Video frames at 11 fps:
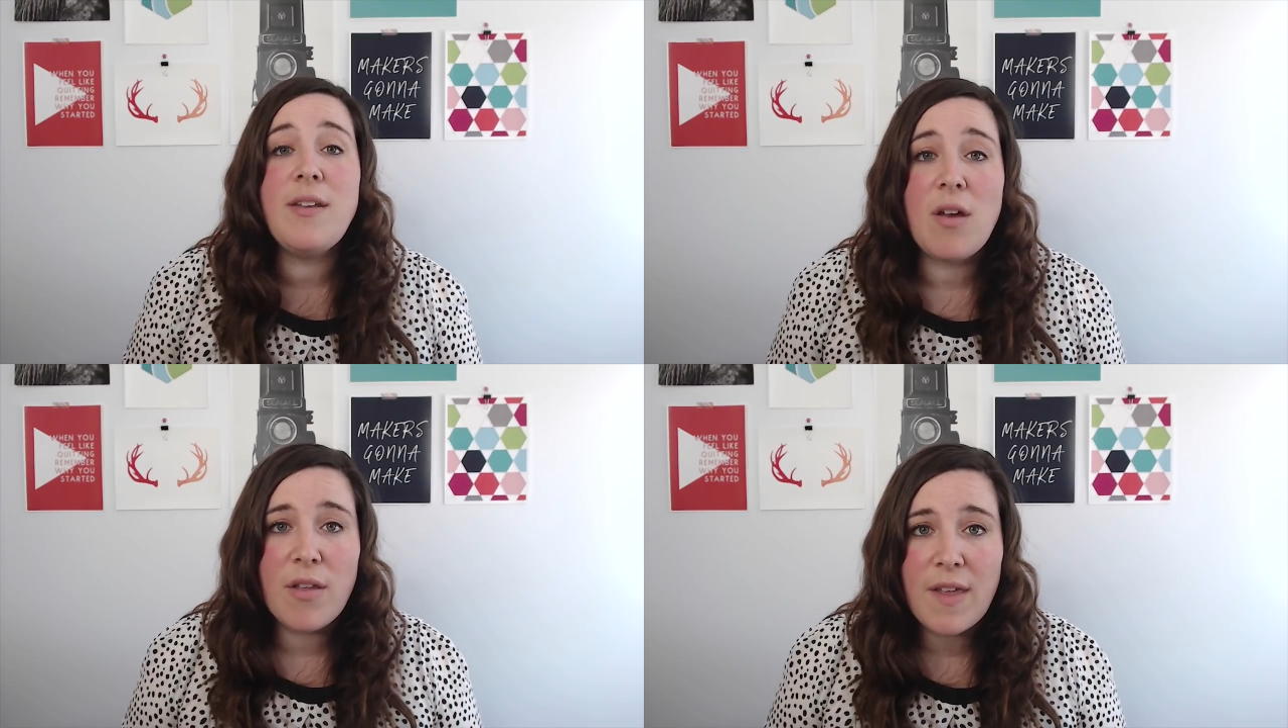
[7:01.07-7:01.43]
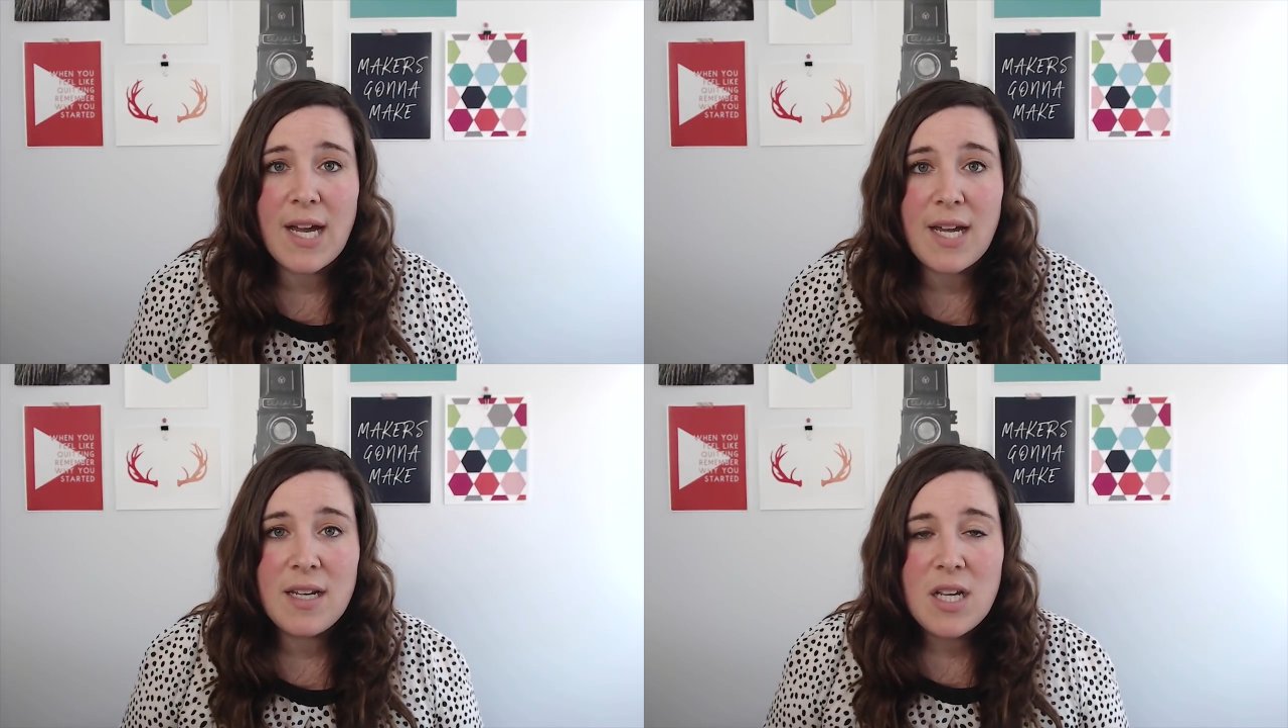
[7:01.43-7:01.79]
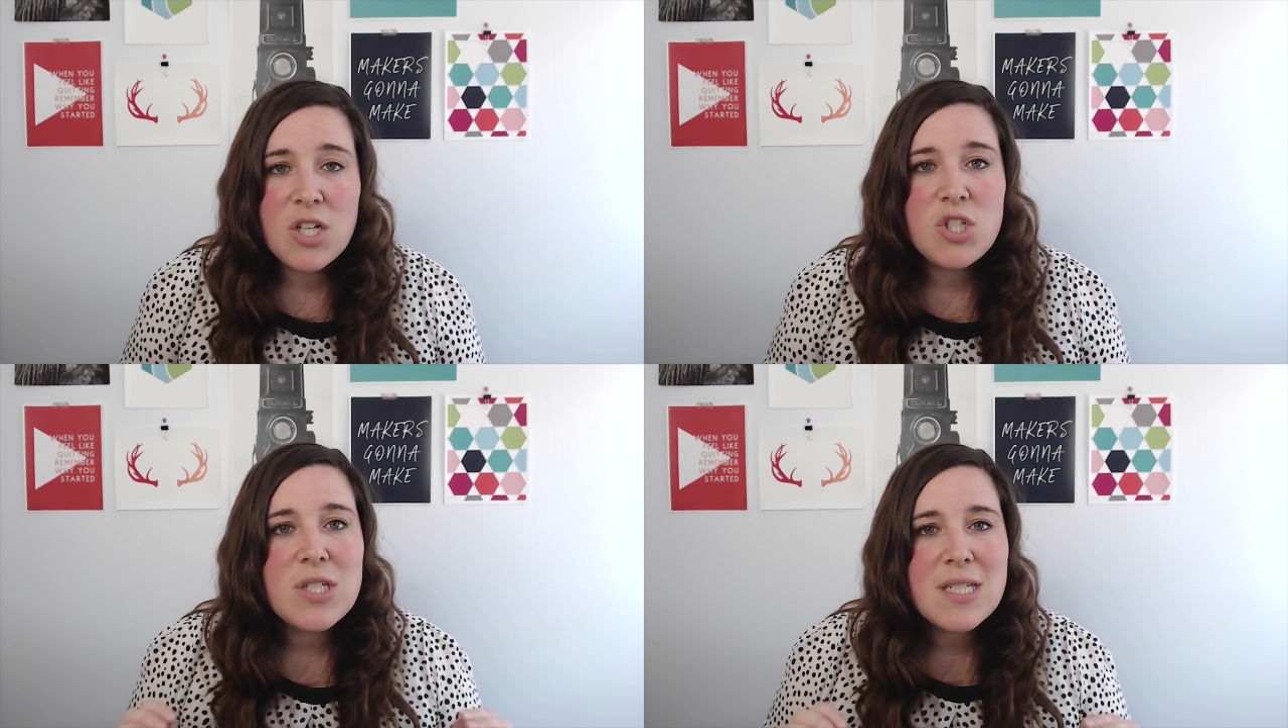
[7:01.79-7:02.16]
all that,
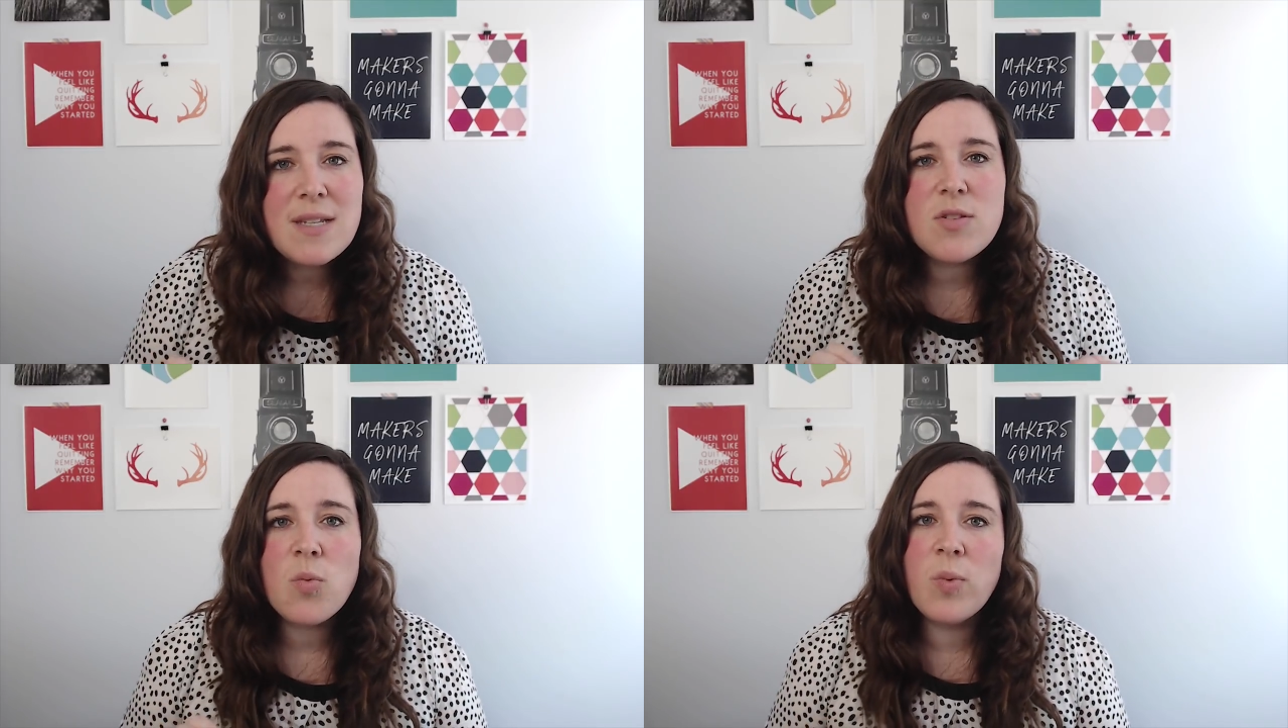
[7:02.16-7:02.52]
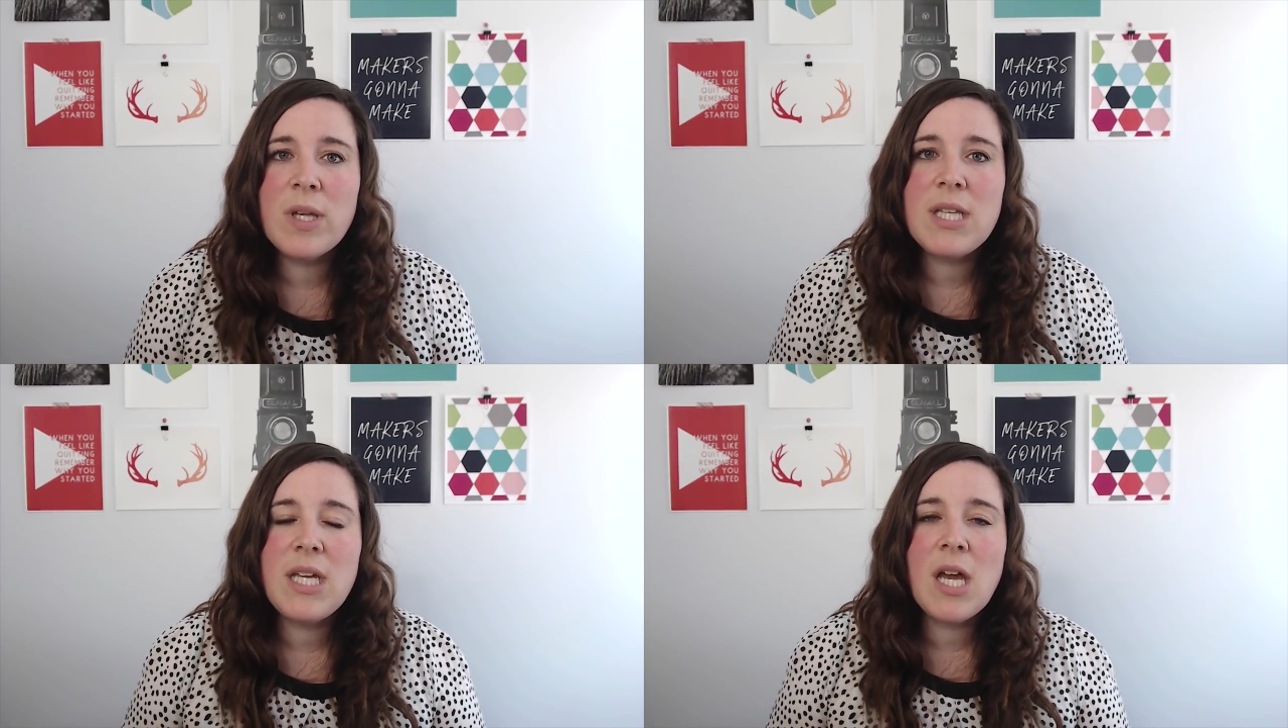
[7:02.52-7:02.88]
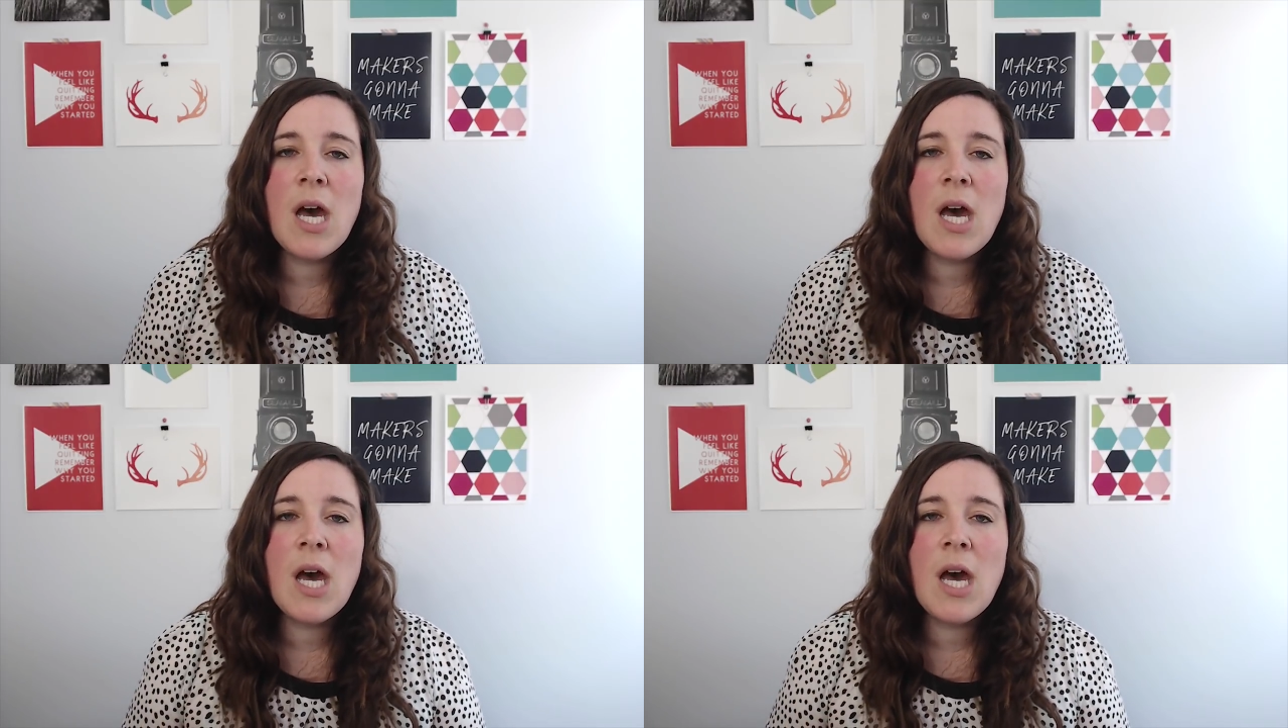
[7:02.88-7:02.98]
just gives a really